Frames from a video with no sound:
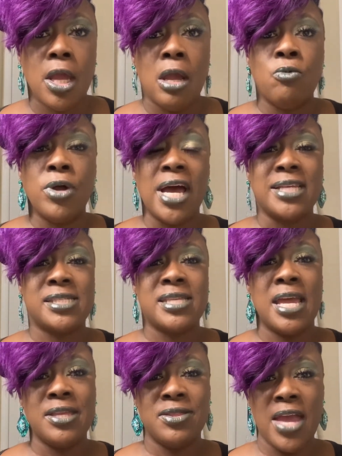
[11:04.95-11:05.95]
And when I
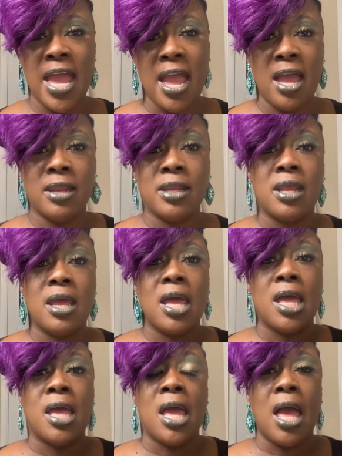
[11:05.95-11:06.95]
say that,
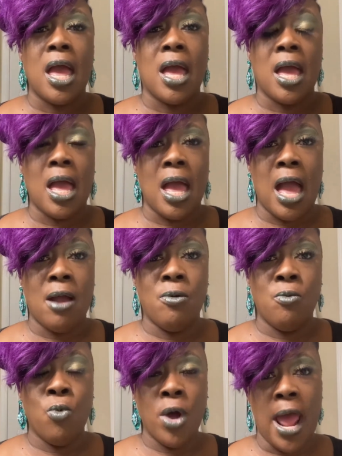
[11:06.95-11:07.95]

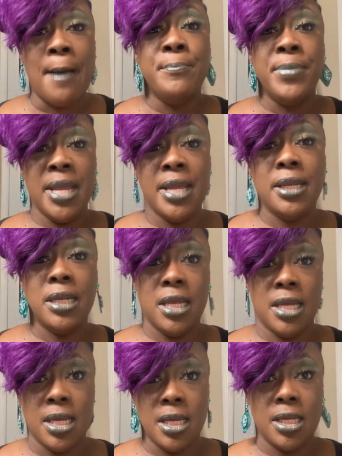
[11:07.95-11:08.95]
what I mean
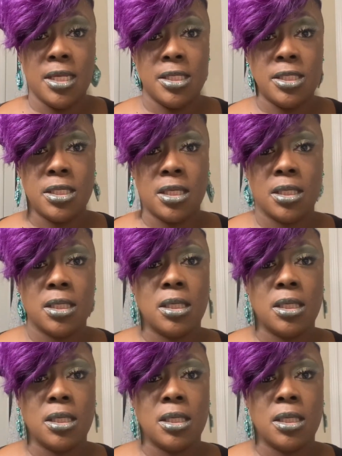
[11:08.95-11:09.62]
is